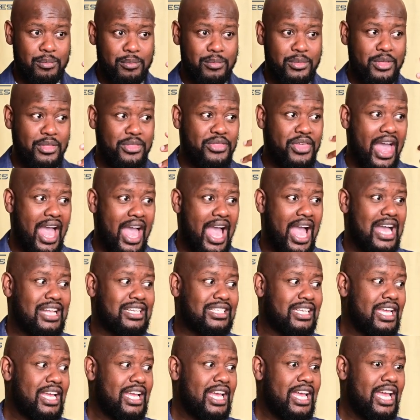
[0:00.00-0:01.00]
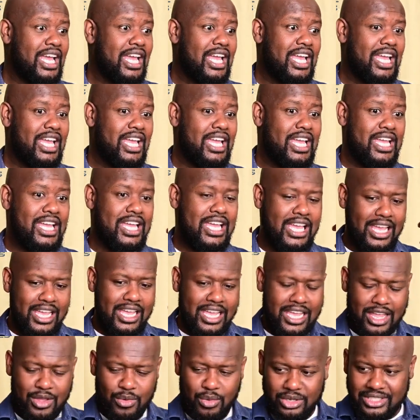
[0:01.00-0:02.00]
that
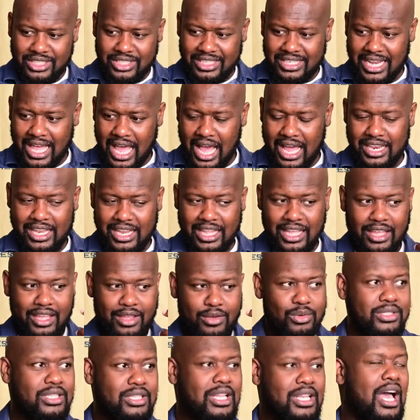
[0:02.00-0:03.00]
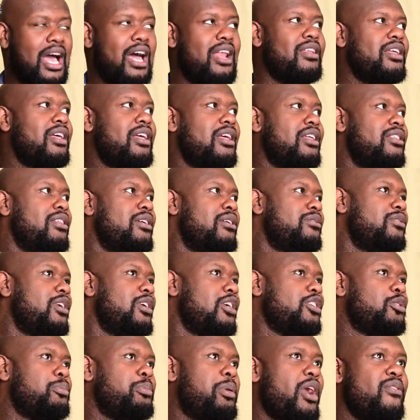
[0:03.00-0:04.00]
he was not he was not just
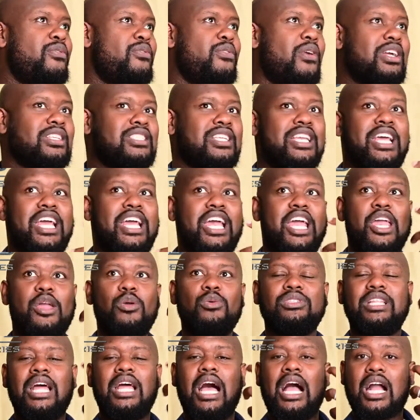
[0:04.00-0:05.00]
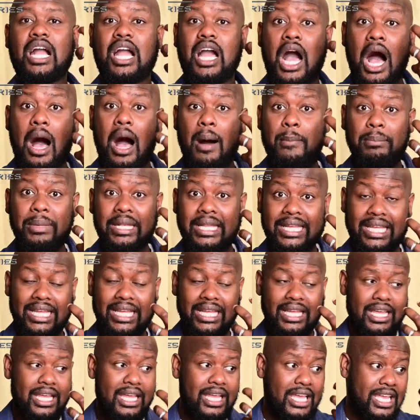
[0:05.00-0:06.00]
to paraphrase it he was not comely
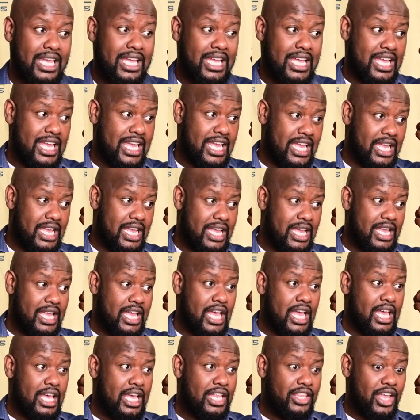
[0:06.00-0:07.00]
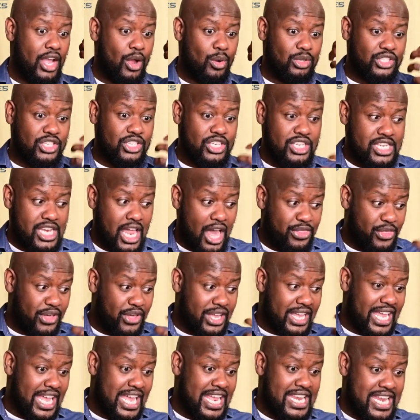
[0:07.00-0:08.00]
he he there was nothing
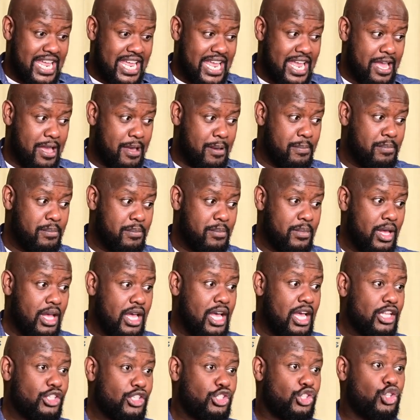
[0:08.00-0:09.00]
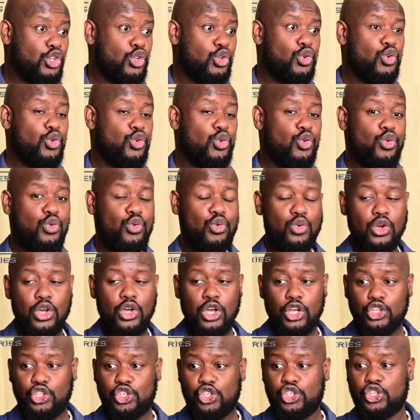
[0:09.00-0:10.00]
in him to
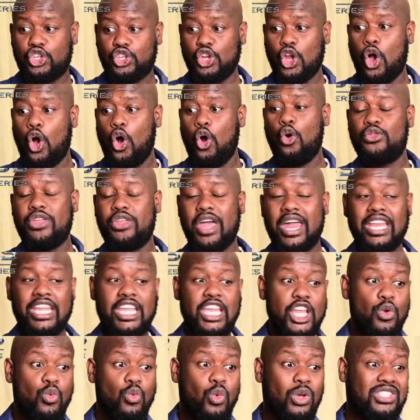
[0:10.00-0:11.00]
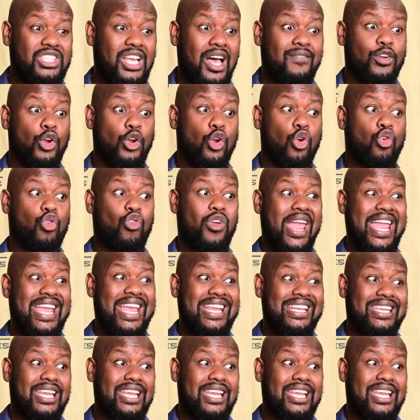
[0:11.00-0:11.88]
show that he was of great